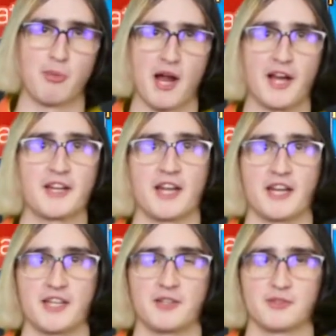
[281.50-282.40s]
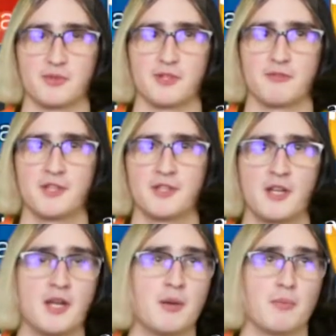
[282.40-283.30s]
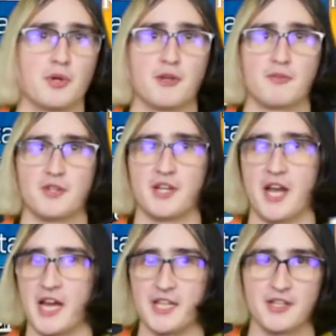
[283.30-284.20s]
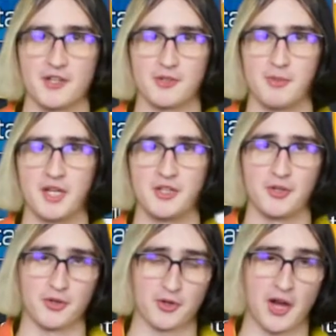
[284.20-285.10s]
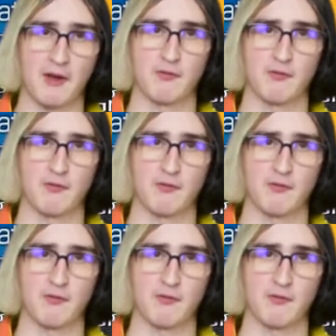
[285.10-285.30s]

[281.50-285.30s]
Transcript: back and it gets rid of it. But if you're in any other menu, you're gonna have